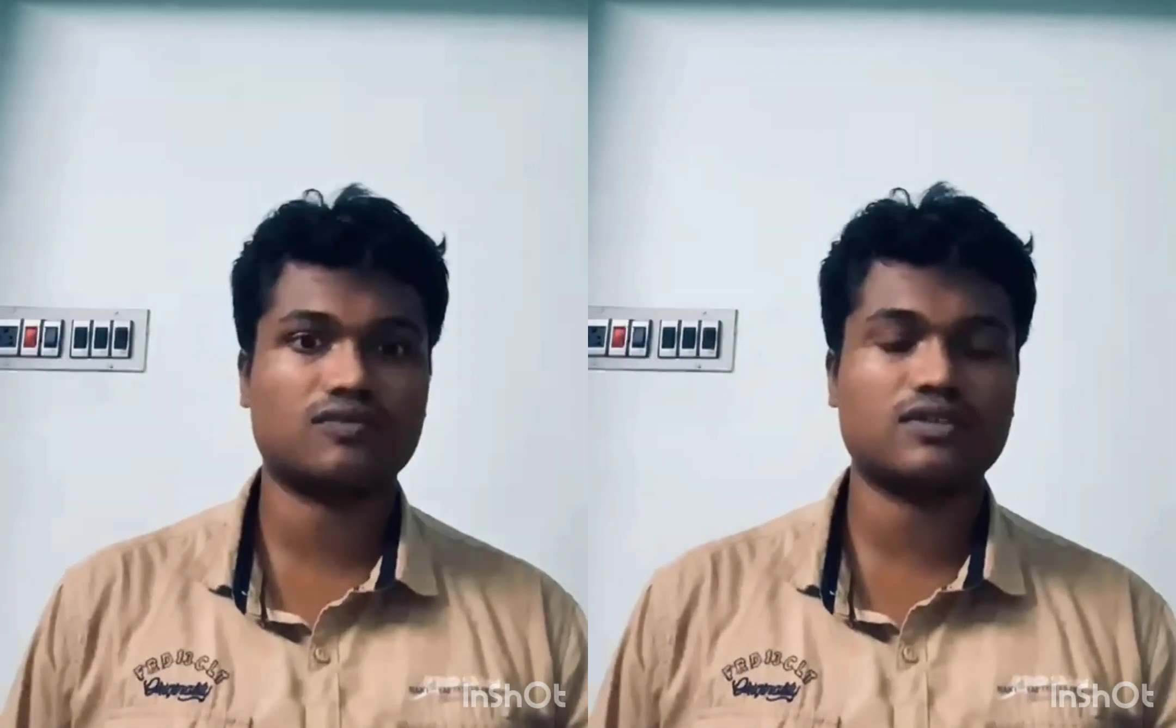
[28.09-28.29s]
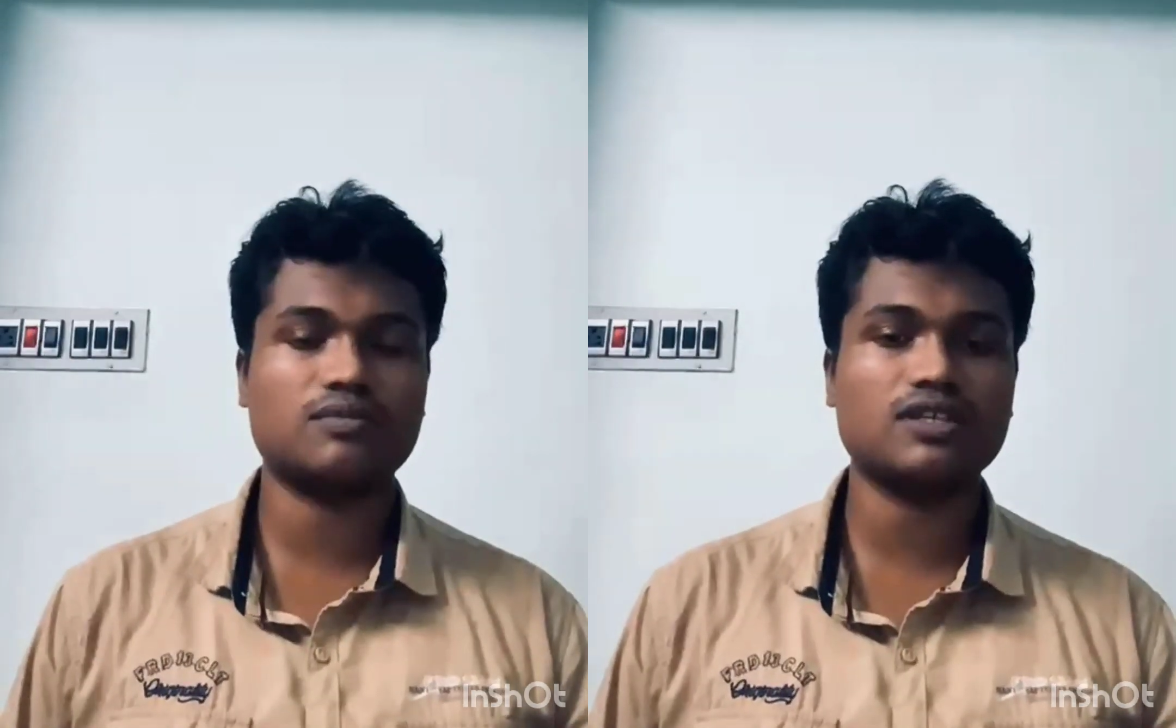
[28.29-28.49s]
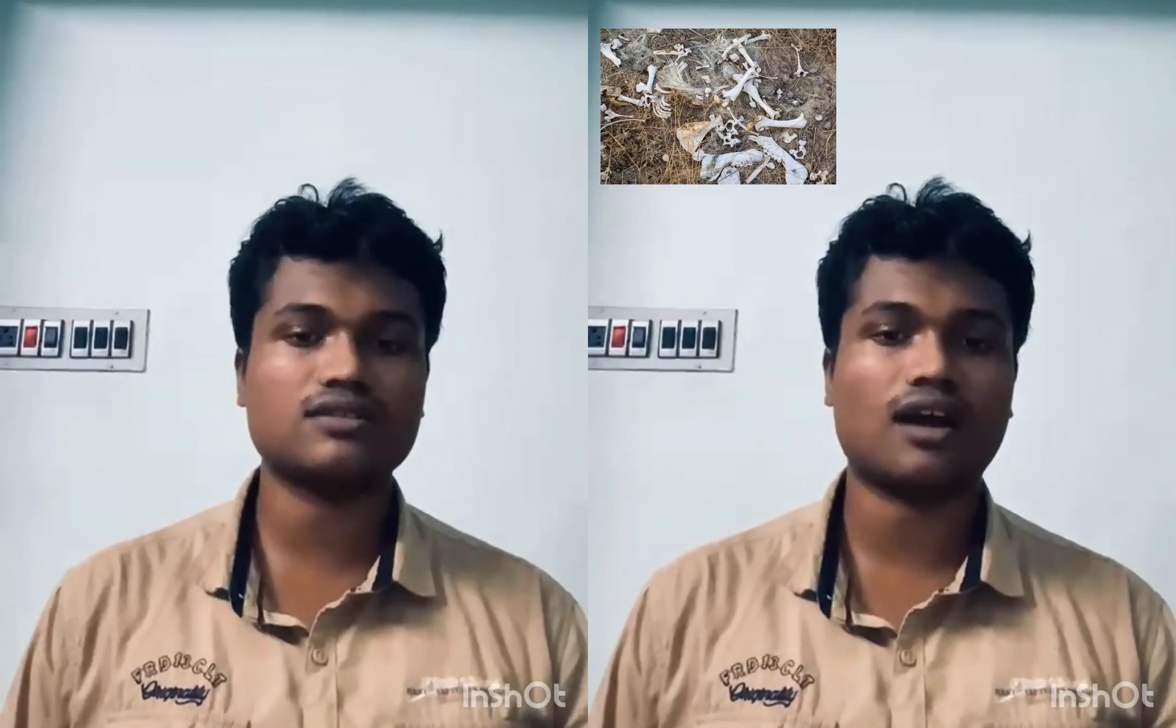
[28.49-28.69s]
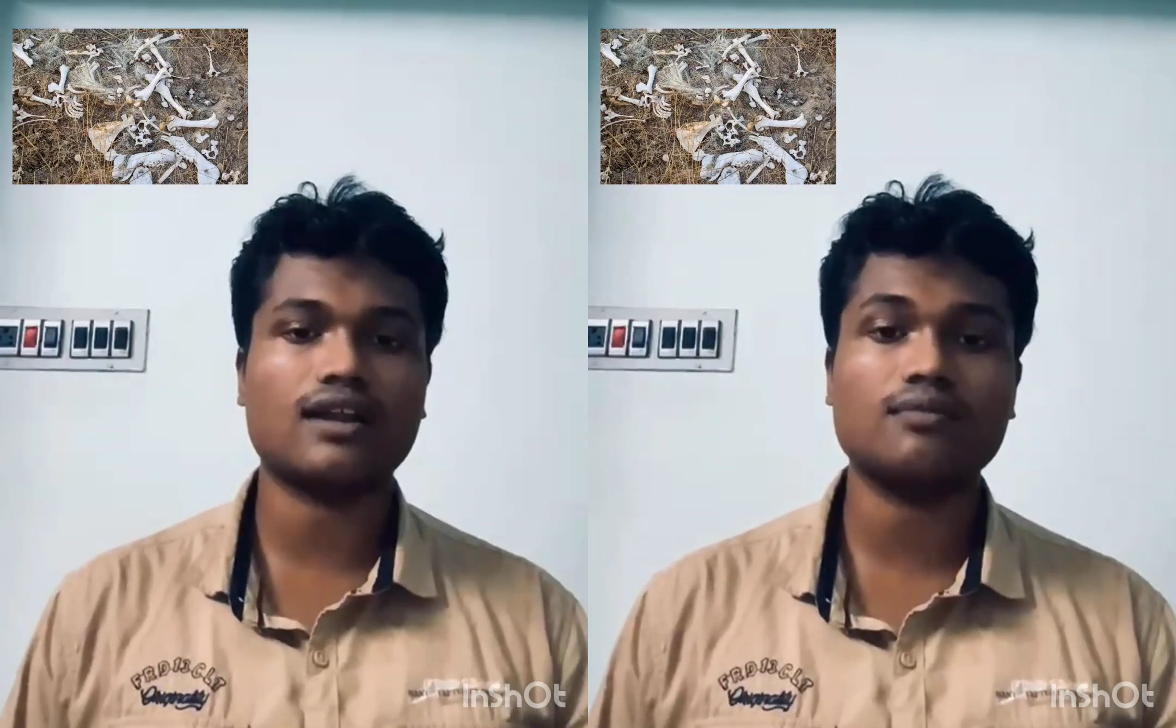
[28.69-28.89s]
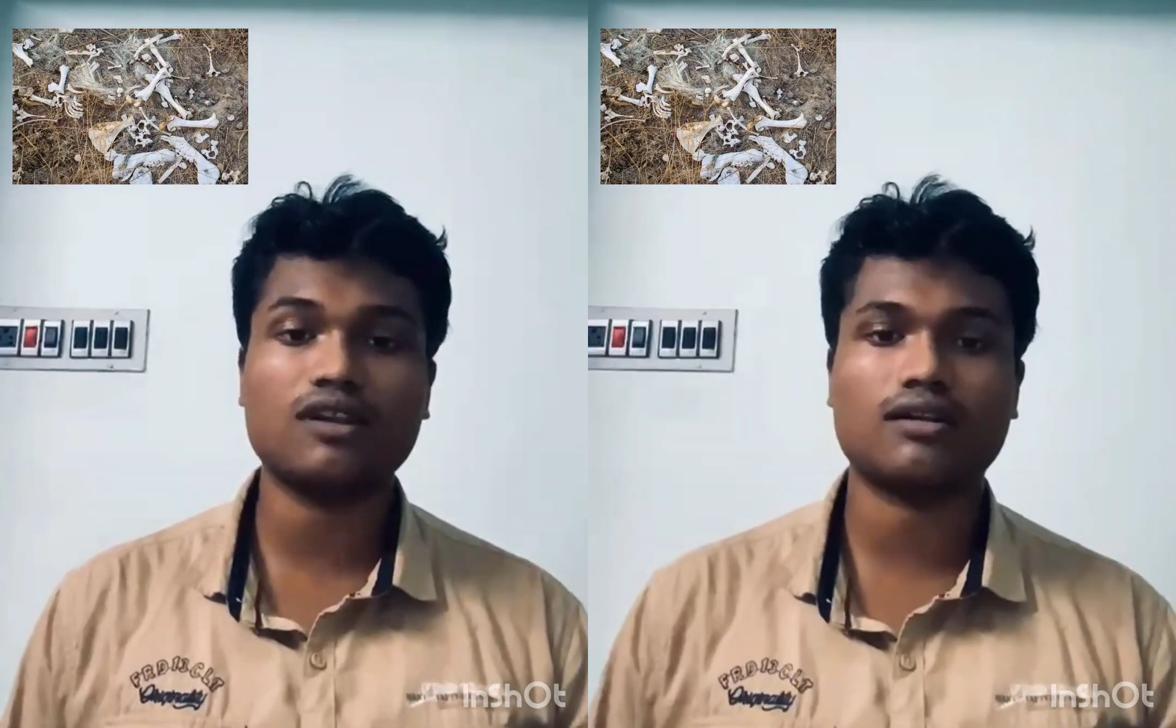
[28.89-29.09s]
which means
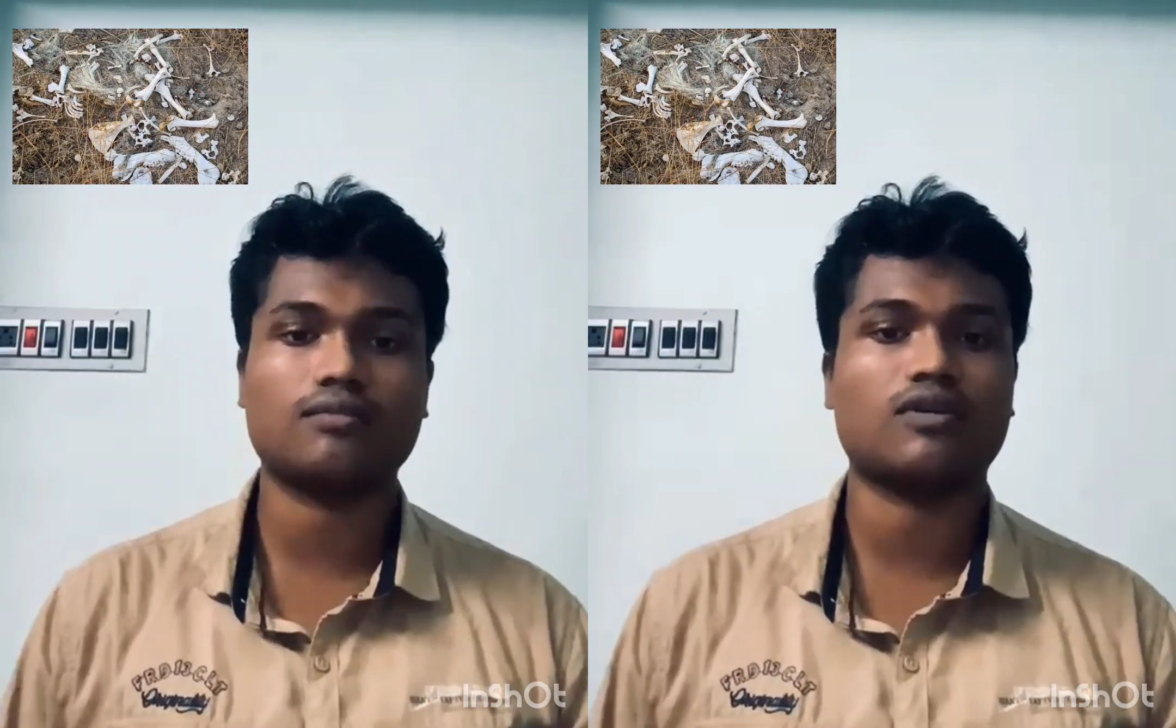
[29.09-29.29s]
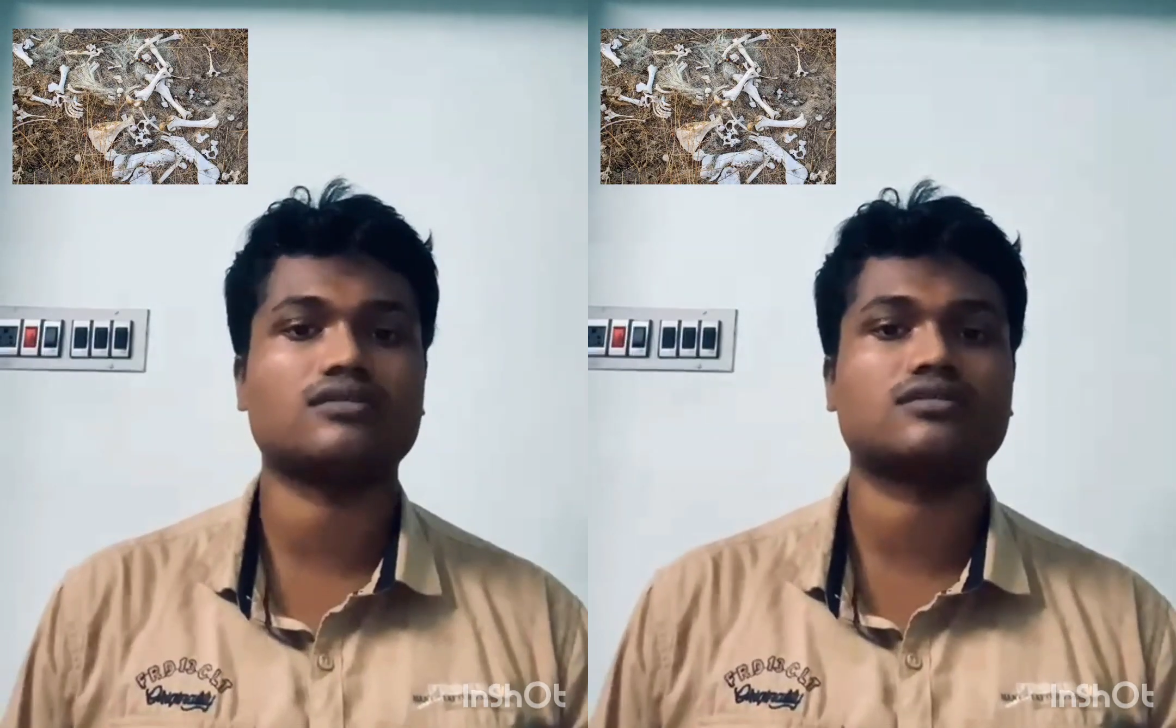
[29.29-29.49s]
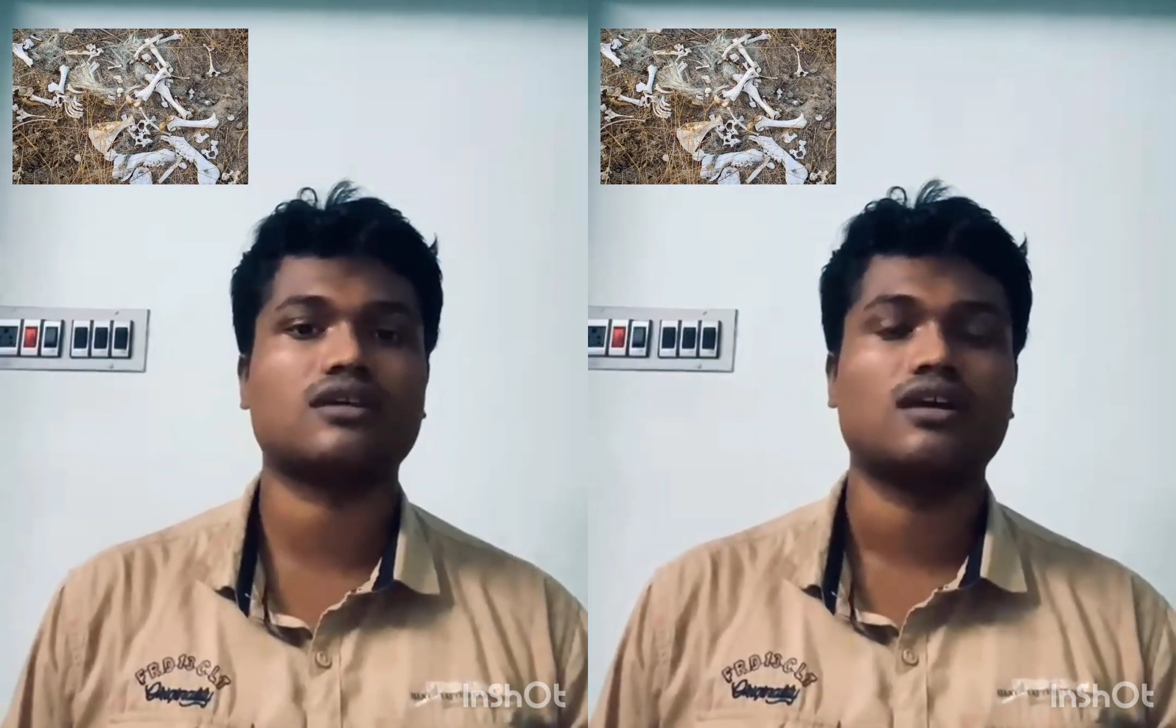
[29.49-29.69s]
animal remains,